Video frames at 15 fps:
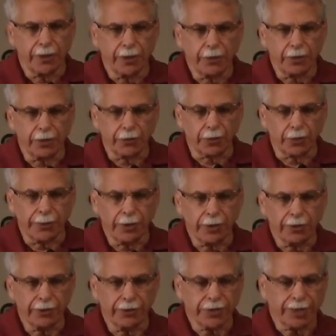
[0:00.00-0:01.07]
But over a
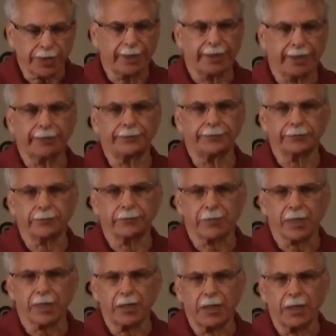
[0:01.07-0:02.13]
period of time,
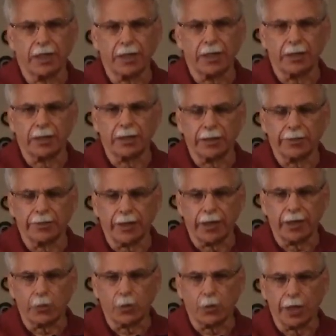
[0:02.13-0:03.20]

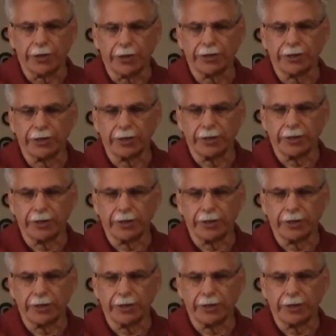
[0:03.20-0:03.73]
I watched